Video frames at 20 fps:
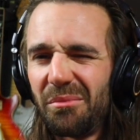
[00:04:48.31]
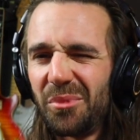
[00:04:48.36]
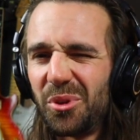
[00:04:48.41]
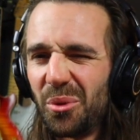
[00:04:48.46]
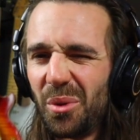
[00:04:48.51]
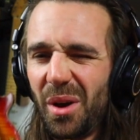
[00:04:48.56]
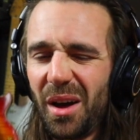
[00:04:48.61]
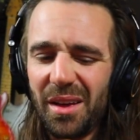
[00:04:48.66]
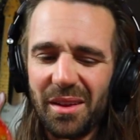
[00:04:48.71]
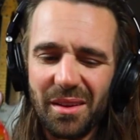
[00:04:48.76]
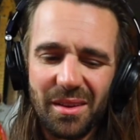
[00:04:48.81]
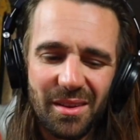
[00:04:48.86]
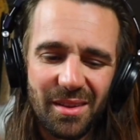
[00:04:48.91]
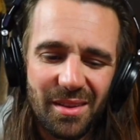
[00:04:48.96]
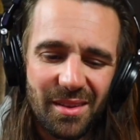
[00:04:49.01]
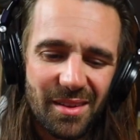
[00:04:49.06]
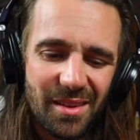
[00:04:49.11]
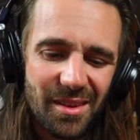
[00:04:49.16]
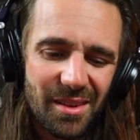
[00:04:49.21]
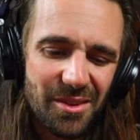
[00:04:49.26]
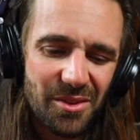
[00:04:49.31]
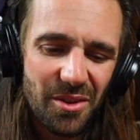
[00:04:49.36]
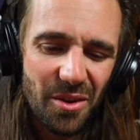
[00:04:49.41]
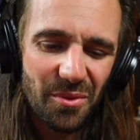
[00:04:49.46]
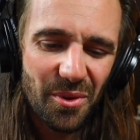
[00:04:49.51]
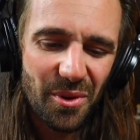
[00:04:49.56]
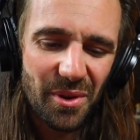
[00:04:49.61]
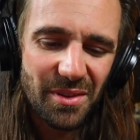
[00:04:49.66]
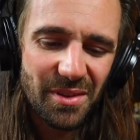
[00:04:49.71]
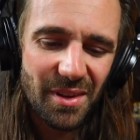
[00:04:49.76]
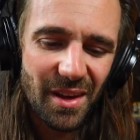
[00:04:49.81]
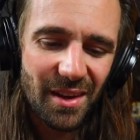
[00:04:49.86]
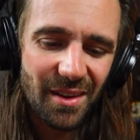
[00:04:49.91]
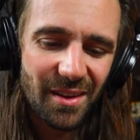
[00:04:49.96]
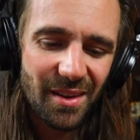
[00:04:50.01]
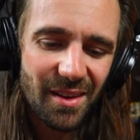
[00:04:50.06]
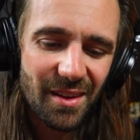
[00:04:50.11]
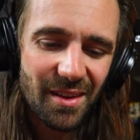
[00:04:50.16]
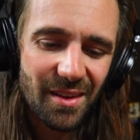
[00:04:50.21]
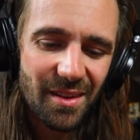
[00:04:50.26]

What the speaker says: Do I? Not very zen.